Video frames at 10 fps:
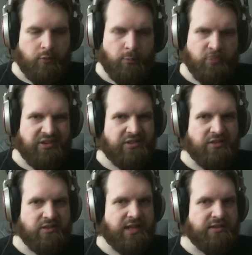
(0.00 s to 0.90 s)
almost the
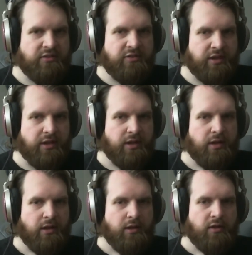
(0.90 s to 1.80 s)
latency
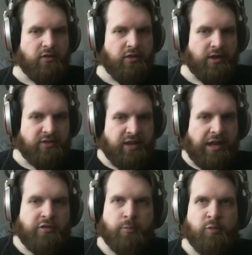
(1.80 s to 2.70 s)
that it
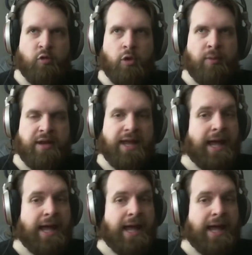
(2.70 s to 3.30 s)
takes to perform any